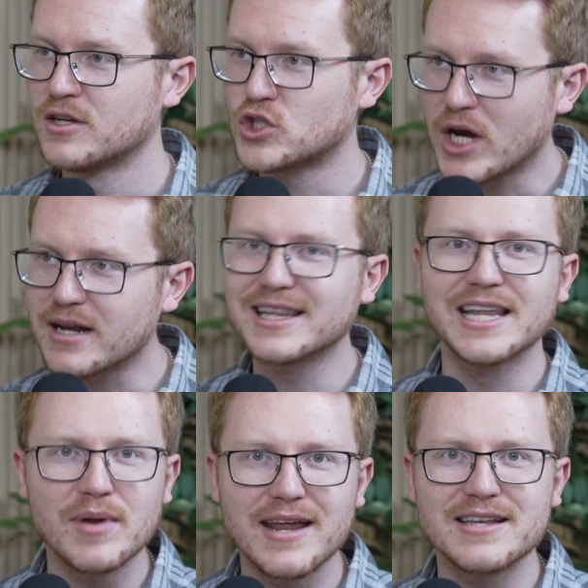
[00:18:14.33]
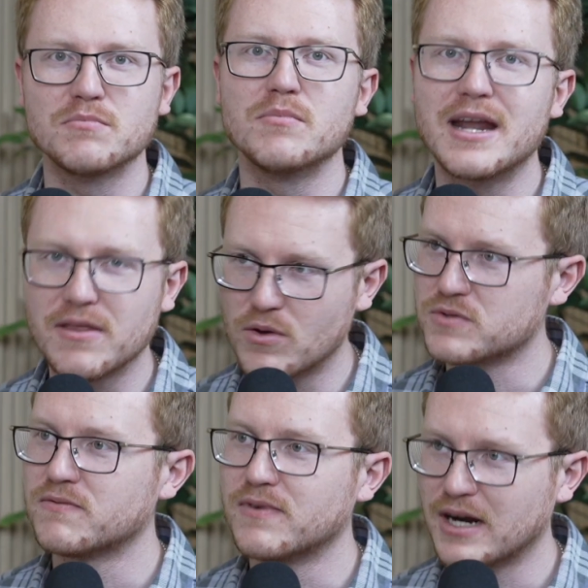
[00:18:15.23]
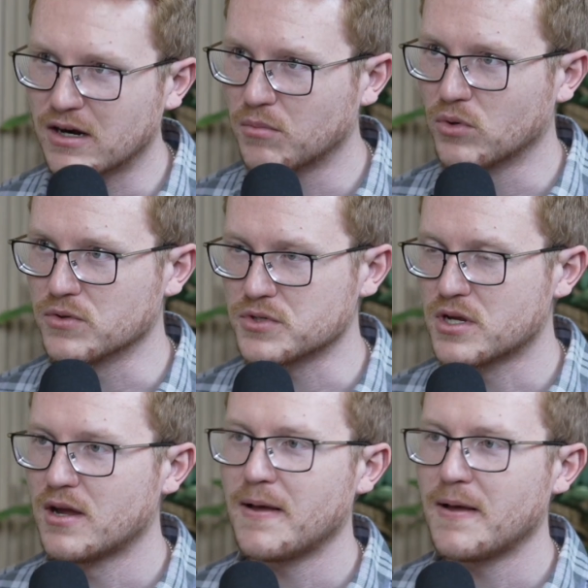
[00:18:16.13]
try to eliminate as many of those variables